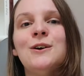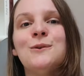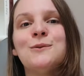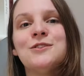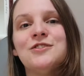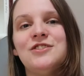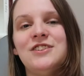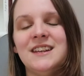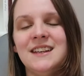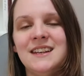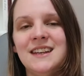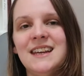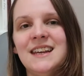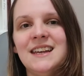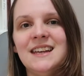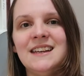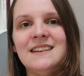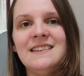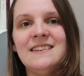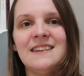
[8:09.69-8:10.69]
What she
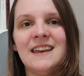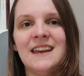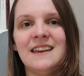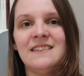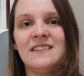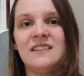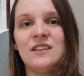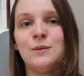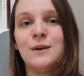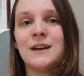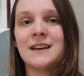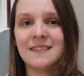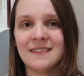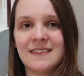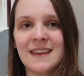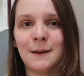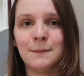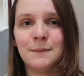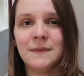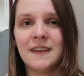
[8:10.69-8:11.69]
needs is to
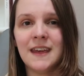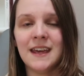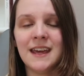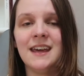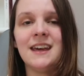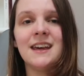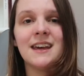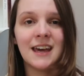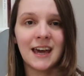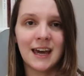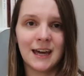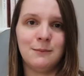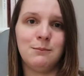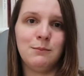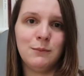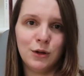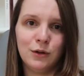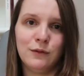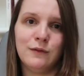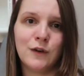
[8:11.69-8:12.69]
accept it
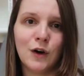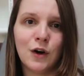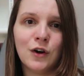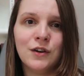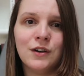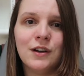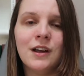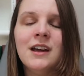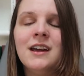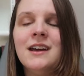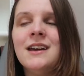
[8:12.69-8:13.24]
and move on.